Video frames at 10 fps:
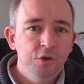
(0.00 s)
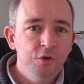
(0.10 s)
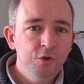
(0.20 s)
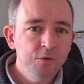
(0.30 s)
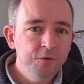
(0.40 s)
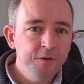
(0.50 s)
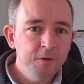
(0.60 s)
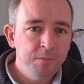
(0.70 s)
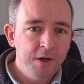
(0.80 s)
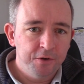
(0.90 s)
You'll feel
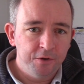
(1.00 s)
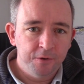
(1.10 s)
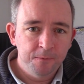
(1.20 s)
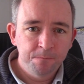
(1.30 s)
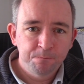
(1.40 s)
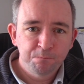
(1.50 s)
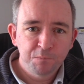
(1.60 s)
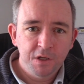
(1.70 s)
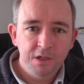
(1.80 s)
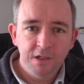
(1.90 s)
better
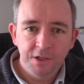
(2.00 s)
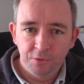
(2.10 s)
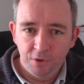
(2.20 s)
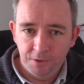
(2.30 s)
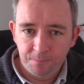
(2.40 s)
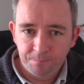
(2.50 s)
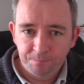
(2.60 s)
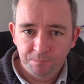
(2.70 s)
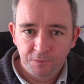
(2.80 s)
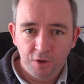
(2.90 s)
later on,
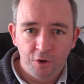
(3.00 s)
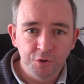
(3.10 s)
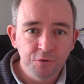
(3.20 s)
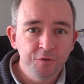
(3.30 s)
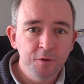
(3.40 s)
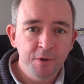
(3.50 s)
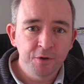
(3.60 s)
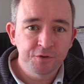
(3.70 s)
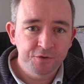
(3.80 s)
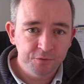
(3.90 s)
or you'll feel
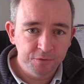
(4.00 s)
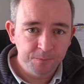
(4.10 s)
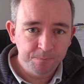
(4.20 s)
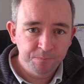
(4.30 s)
better soon.